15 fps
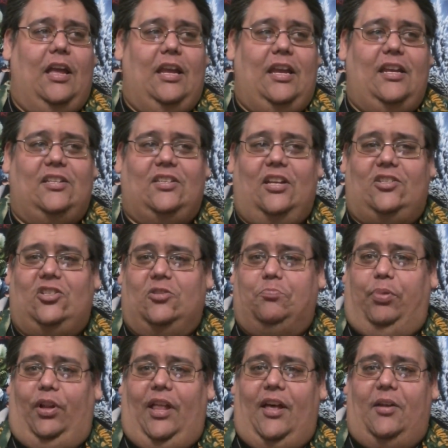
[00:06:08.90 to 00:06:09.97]
he decides to just
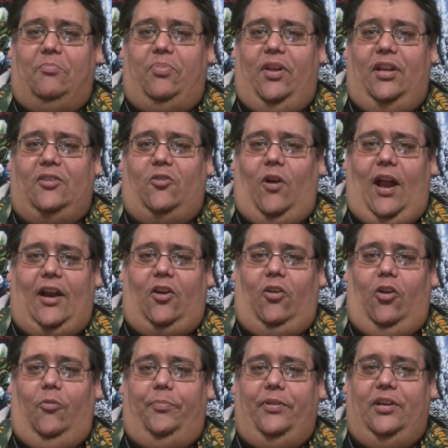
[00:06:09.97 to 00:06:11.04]
pull out a bit, crack
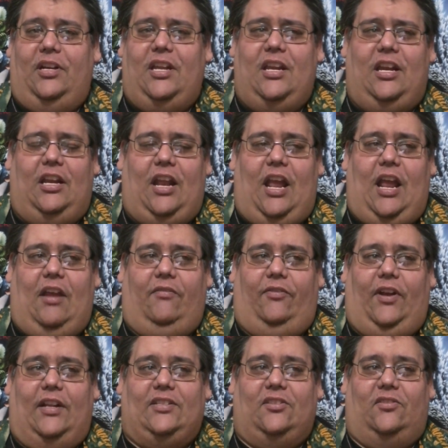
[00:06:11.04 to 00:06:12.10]
her open, and eat it, and
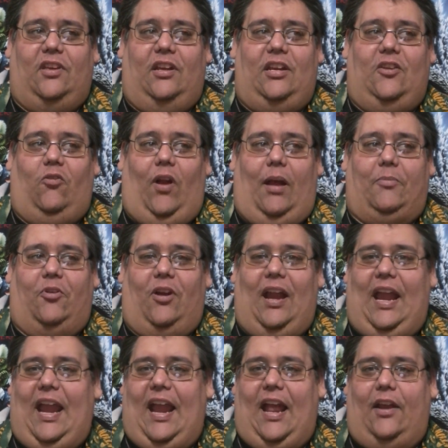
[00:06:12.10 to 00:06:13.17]
finds out that he grabbed her
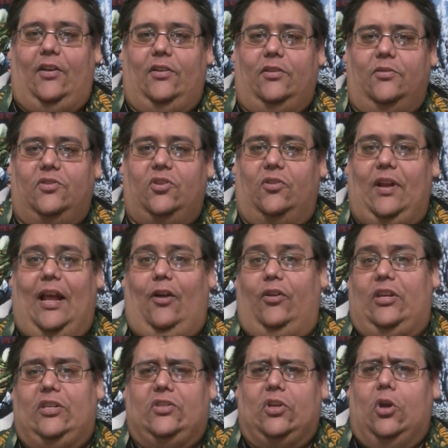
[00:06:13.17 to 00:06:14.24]
hand. So now
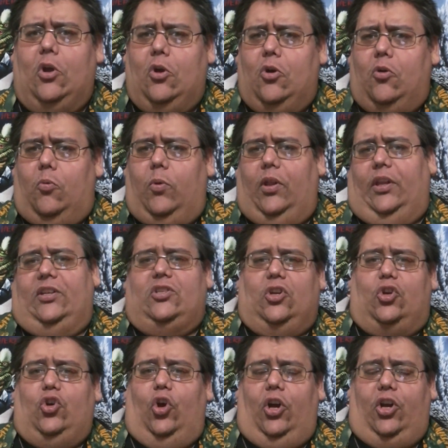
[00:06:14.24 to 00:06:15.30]
he's willing to
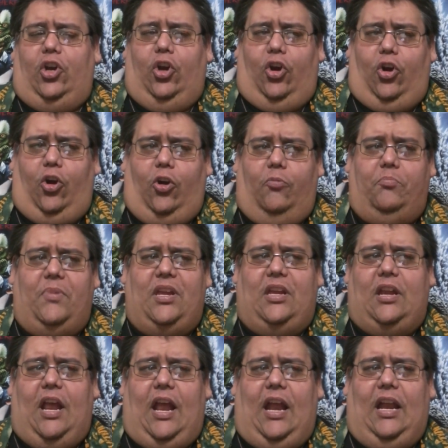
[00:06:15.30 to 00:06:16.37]
cook her
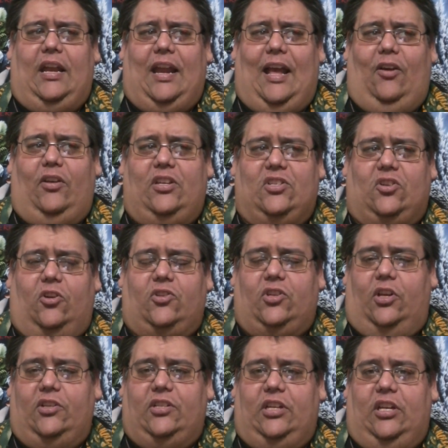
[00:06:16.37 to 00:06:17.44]
meat, and now he starts
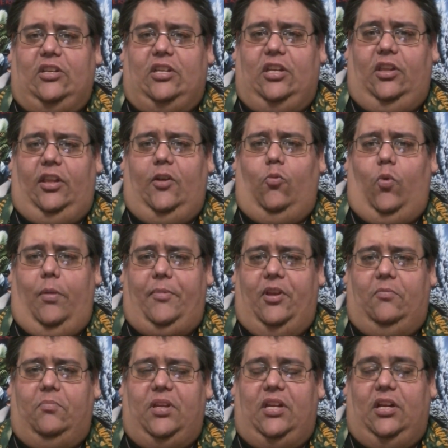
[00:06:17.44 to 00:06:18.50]
hunting and killing
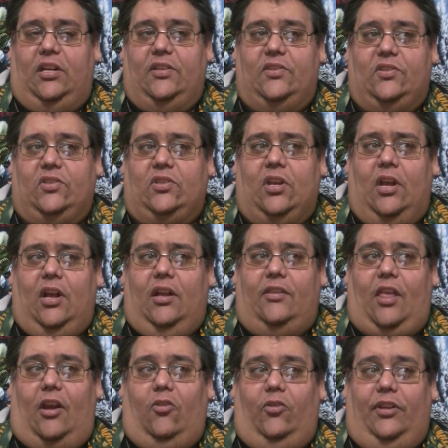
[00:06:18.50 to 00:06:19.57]
women, because
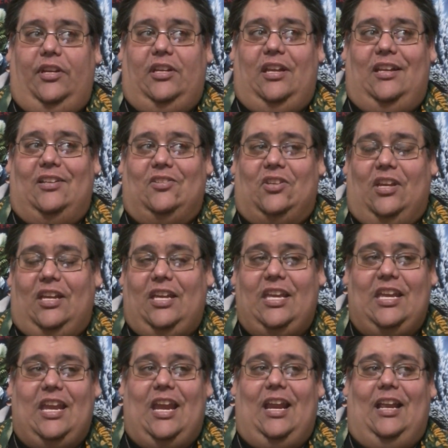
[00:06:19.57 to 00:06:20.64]
not only is
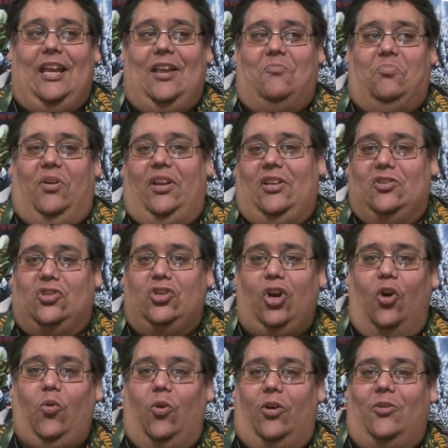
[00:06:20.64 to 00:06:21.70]
he eating it, but his
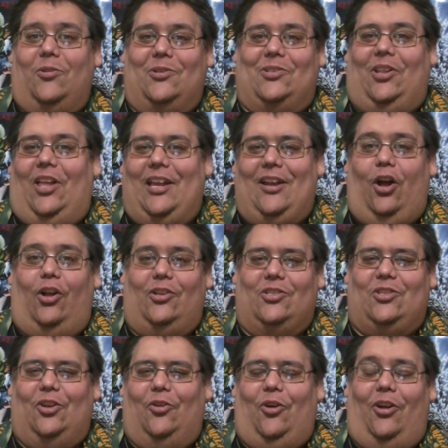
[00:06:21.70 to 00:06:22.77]
co-workers
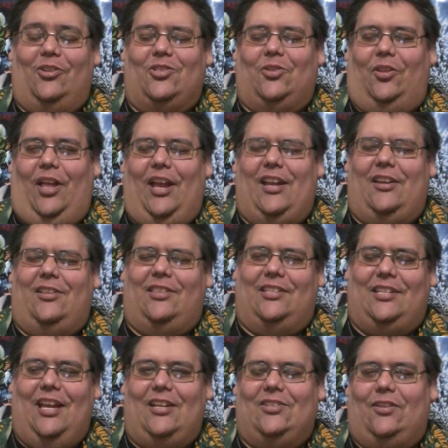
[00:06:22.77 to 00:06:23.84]
also like the
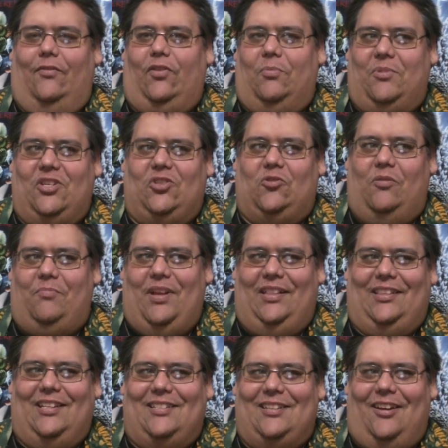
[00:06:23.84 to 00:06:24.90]
taste of the mystery
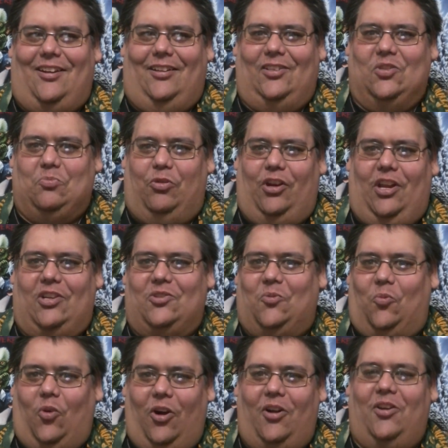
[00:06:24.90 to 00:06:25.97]
meat that Donald is bringing to
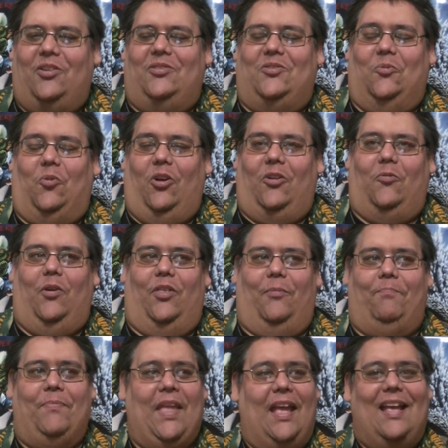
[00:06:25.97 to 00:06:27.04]
work with
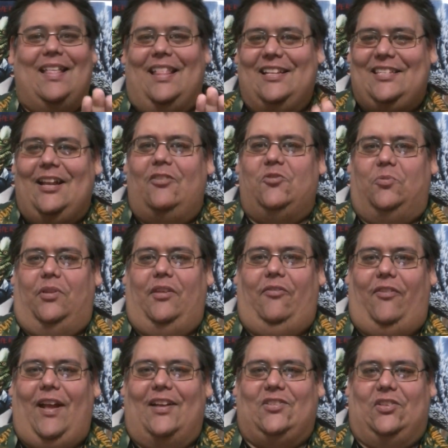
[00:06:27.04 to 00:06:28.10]
him. That sounds really
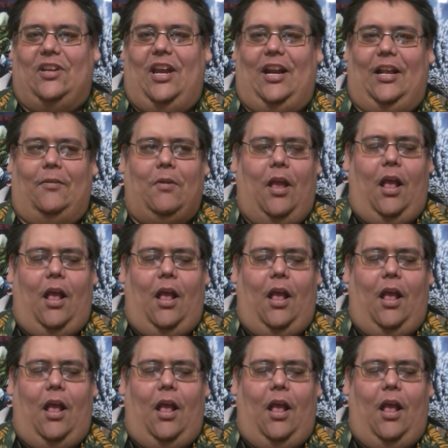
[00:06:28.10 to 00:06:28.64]
fascinating.